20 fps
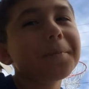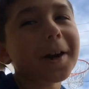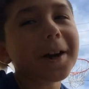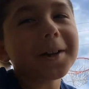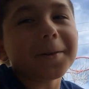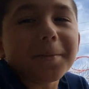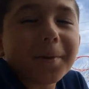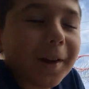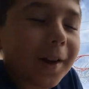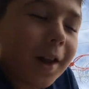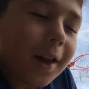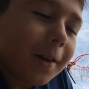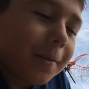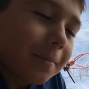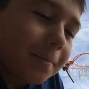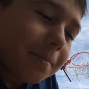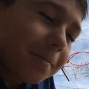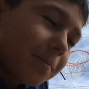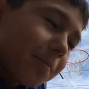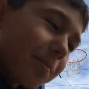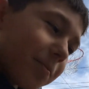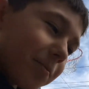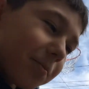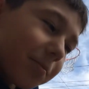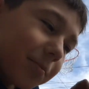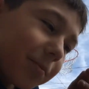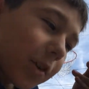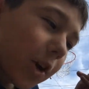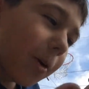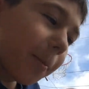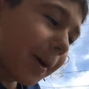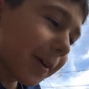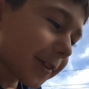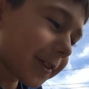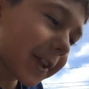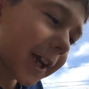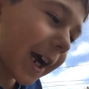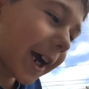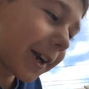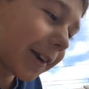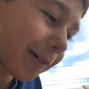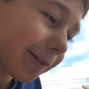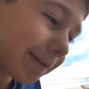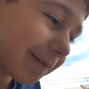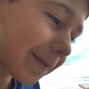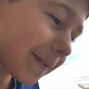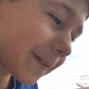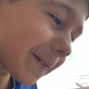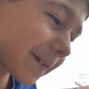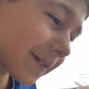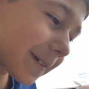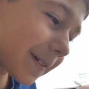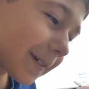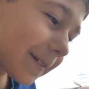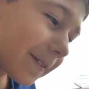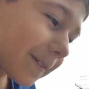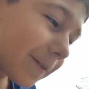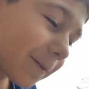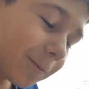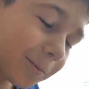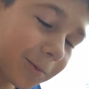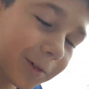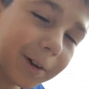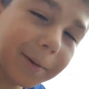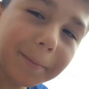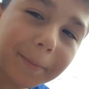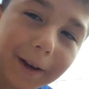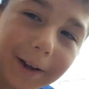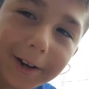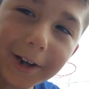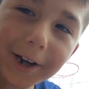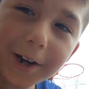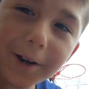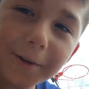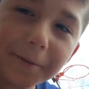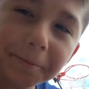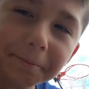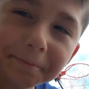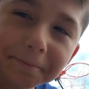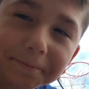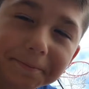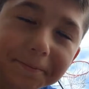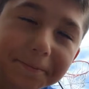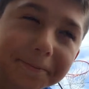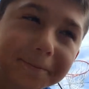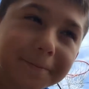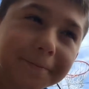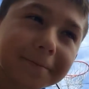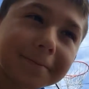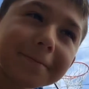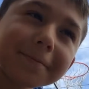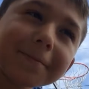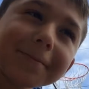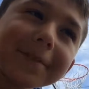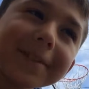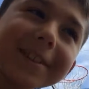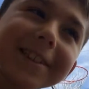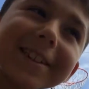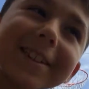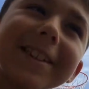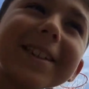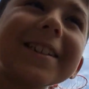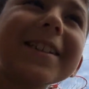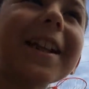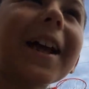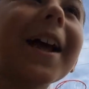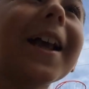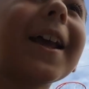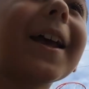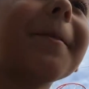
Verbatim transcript: Gotta play probably all about the title, what I'm about to do. Yes, I